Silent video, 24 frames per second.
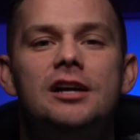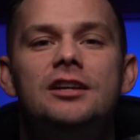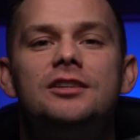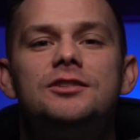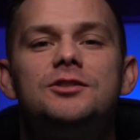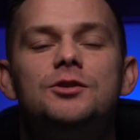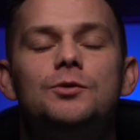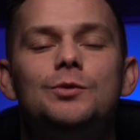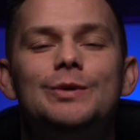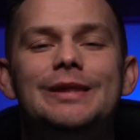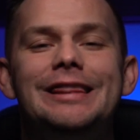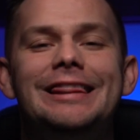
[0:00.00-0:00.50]

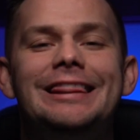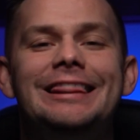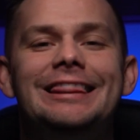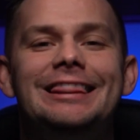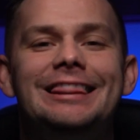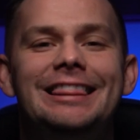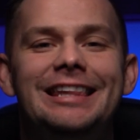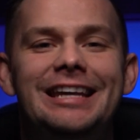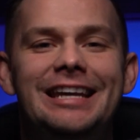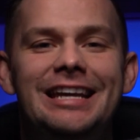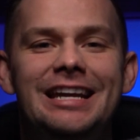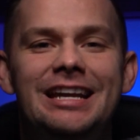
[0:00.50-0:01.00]
so
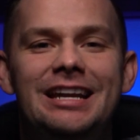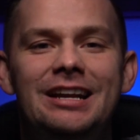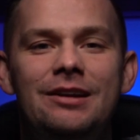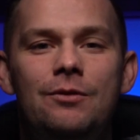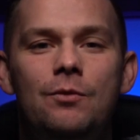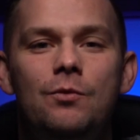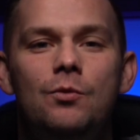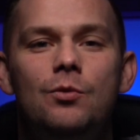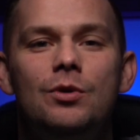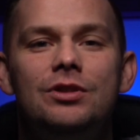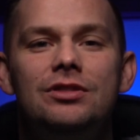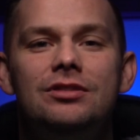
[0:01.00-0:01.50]
lead
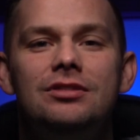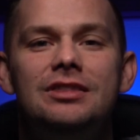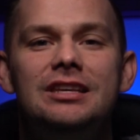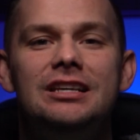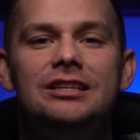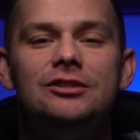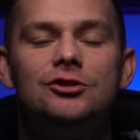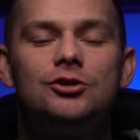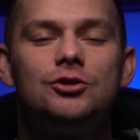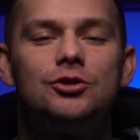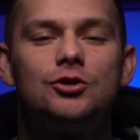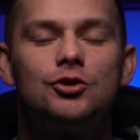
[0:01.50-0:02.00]
with the
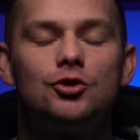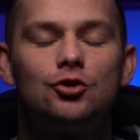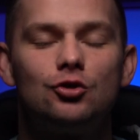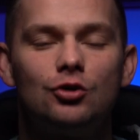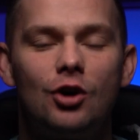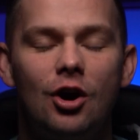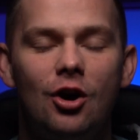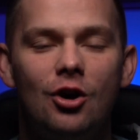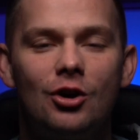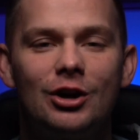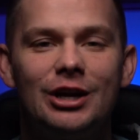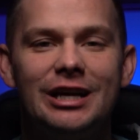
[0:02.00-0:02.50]

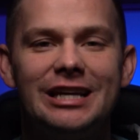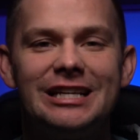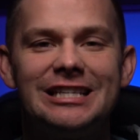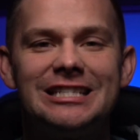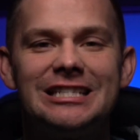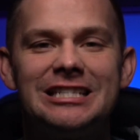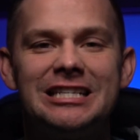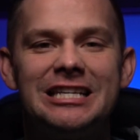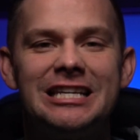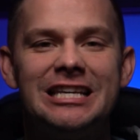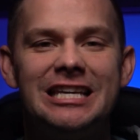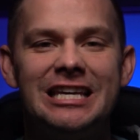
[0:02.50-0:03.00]

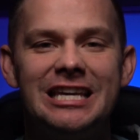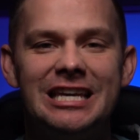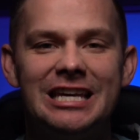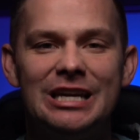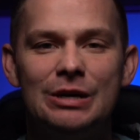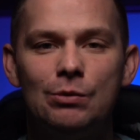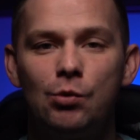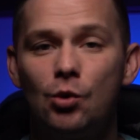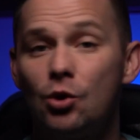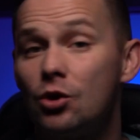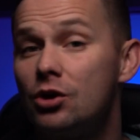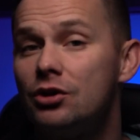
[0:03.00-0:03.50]
strongest
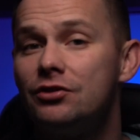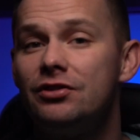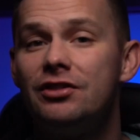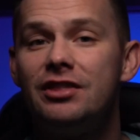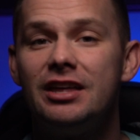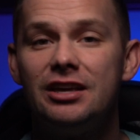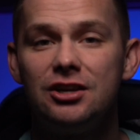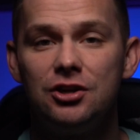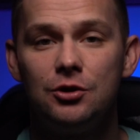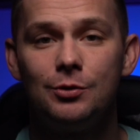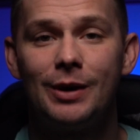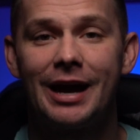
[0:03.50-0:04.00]
keyword
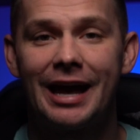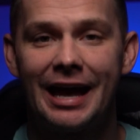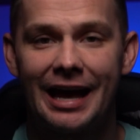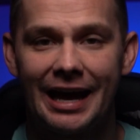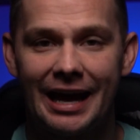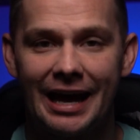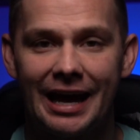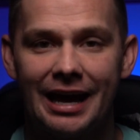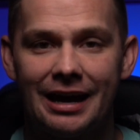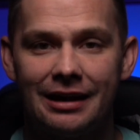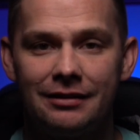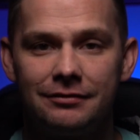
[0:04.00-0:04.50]
that you
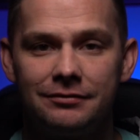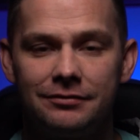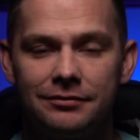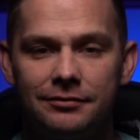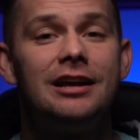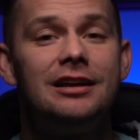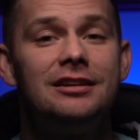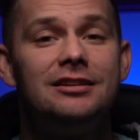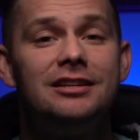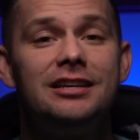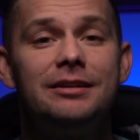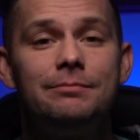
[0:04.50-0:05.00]
have.
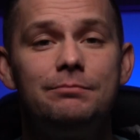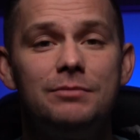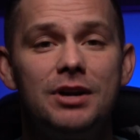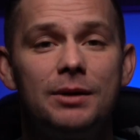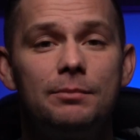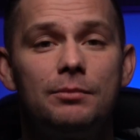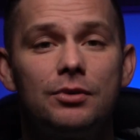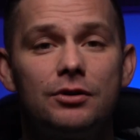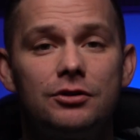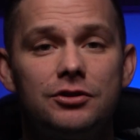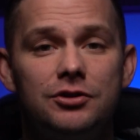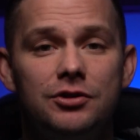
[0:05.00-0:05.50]
Tip
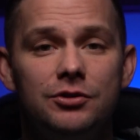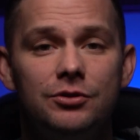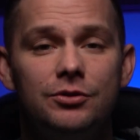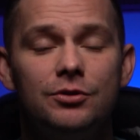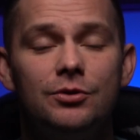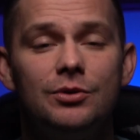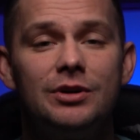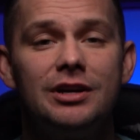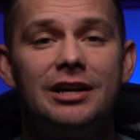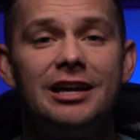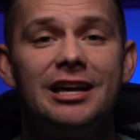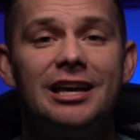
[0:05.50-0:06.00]
number
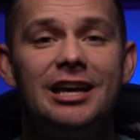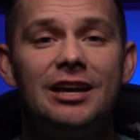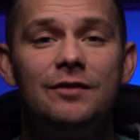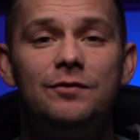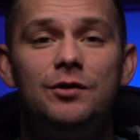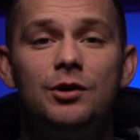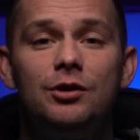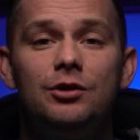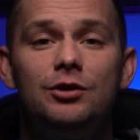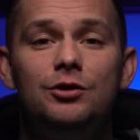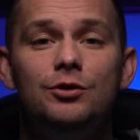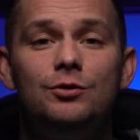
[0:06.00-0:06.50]
2, if
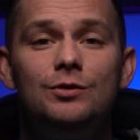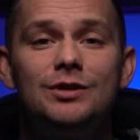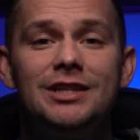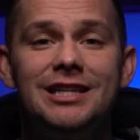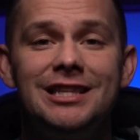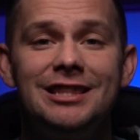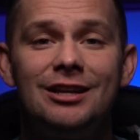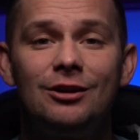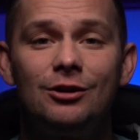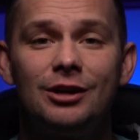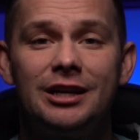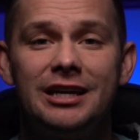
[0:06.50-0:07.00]
you're
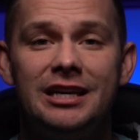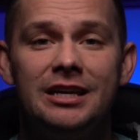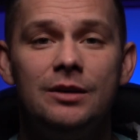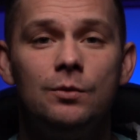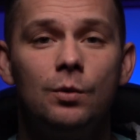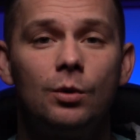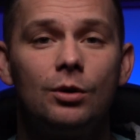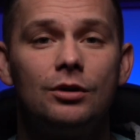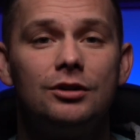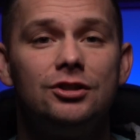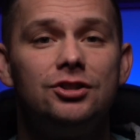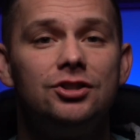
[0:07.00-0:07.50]
using their
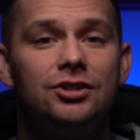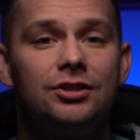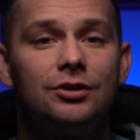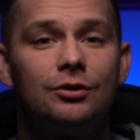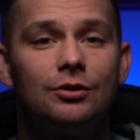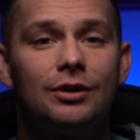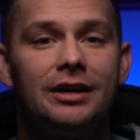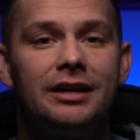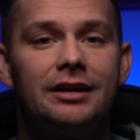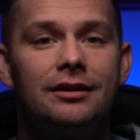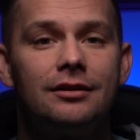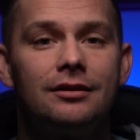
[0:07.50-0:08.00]
keyword
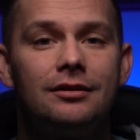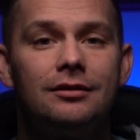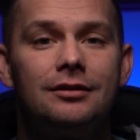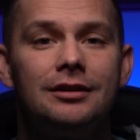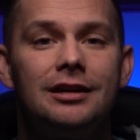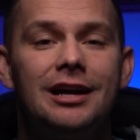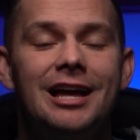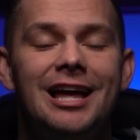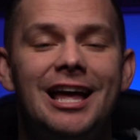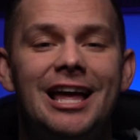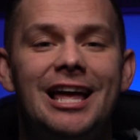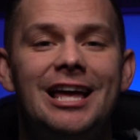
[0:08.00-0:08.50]
generator,
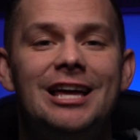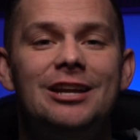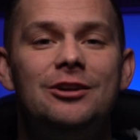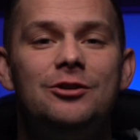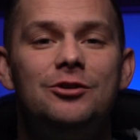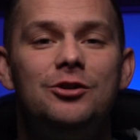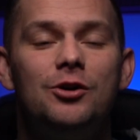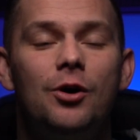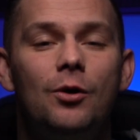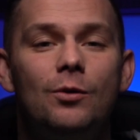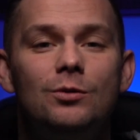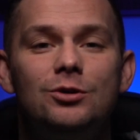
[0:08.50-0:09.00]

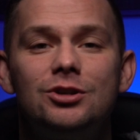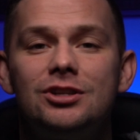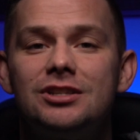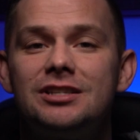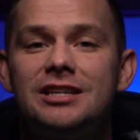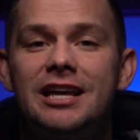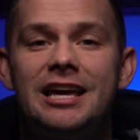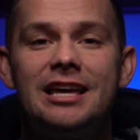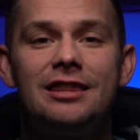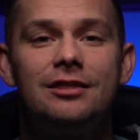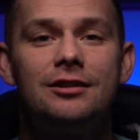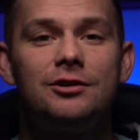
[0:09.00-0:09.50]
don't just
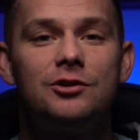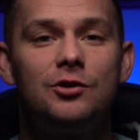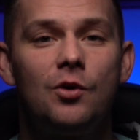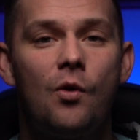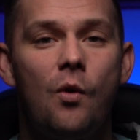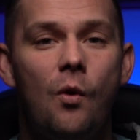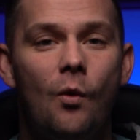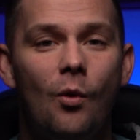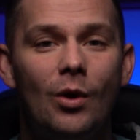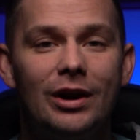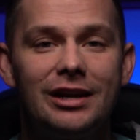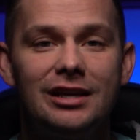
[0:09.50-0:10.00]
take the
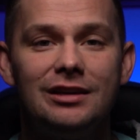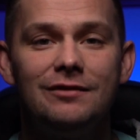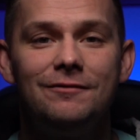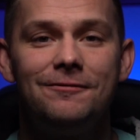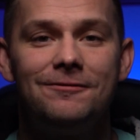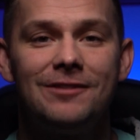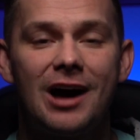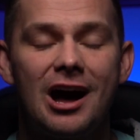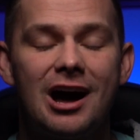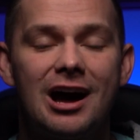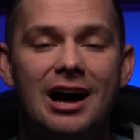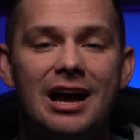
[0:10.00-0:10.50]

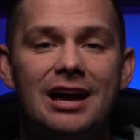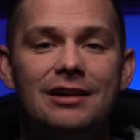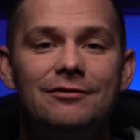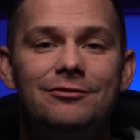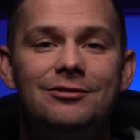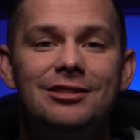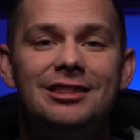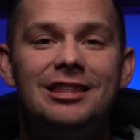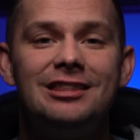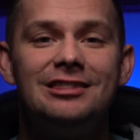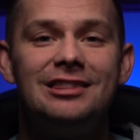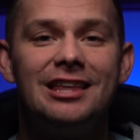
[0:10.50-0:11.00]

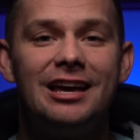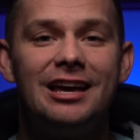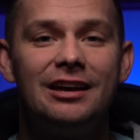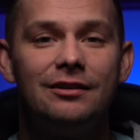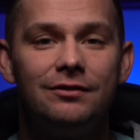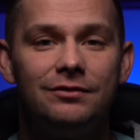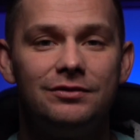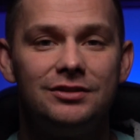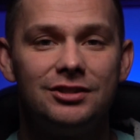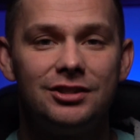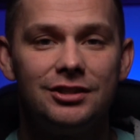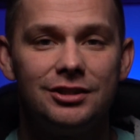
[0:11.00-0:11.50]
25 that
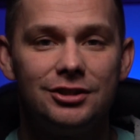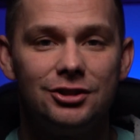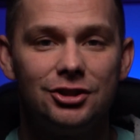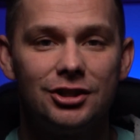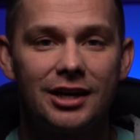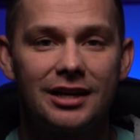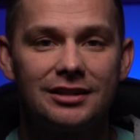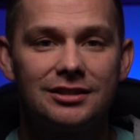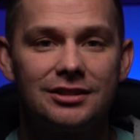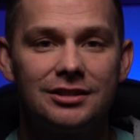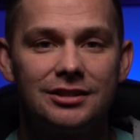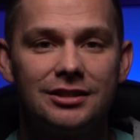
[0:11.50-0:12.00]
they've
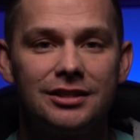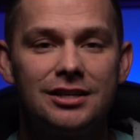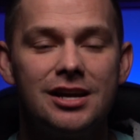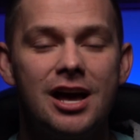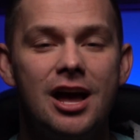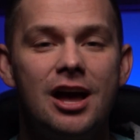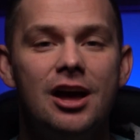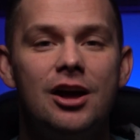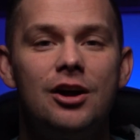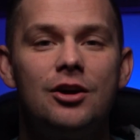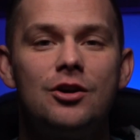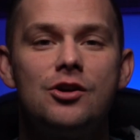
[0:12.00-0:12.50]
suggested.
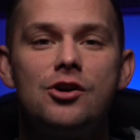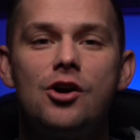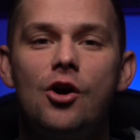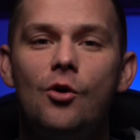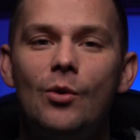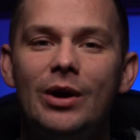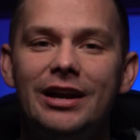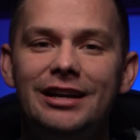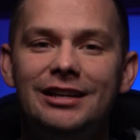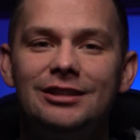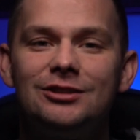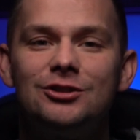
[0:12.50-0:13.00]
Go
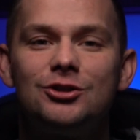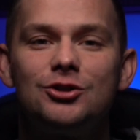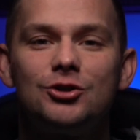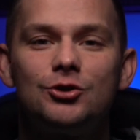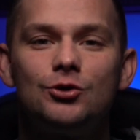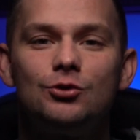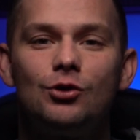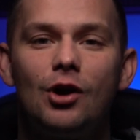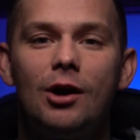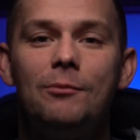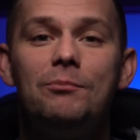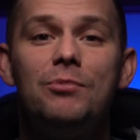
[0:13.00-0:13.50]
in and
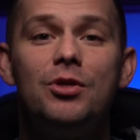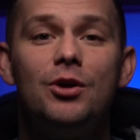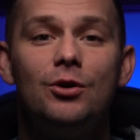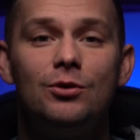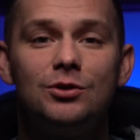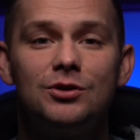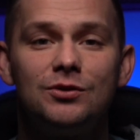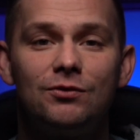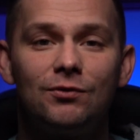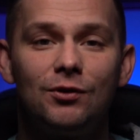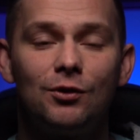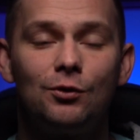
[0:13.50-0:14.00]
scrub
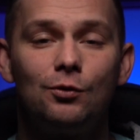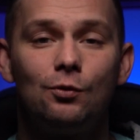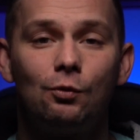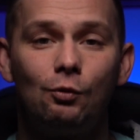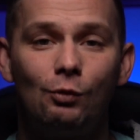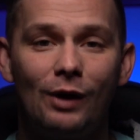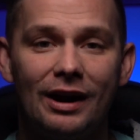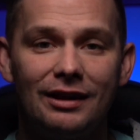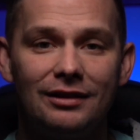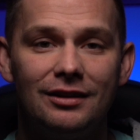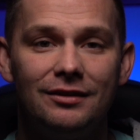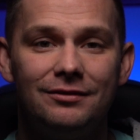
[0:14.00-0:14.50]
those for
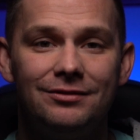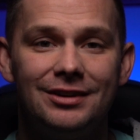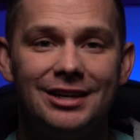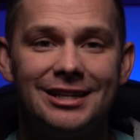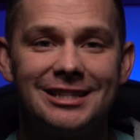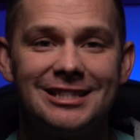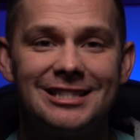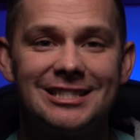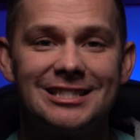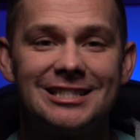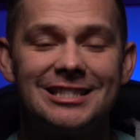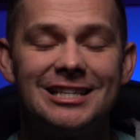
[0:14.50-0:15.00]

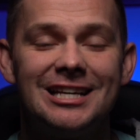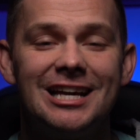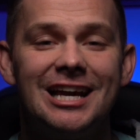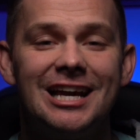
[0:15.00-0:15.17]
relevance.